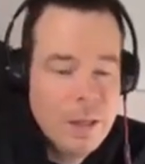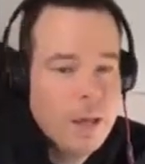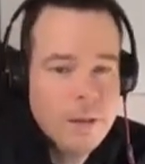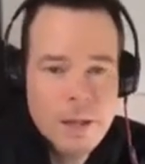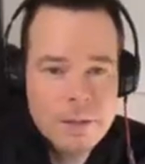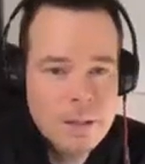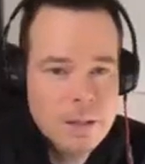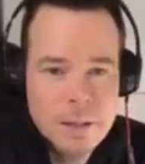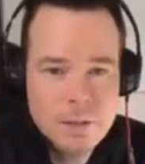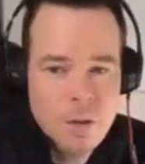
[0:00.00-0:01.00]
And that's it.
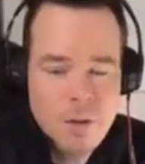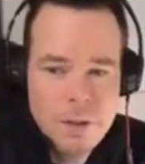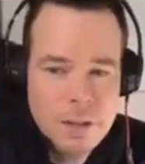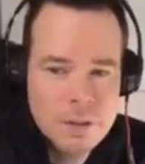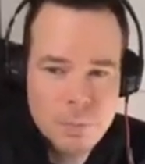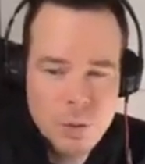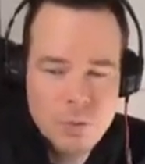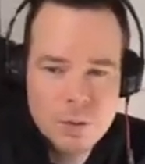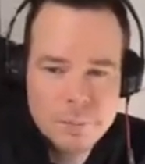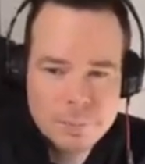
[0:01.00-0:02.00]
That's all that gets moved.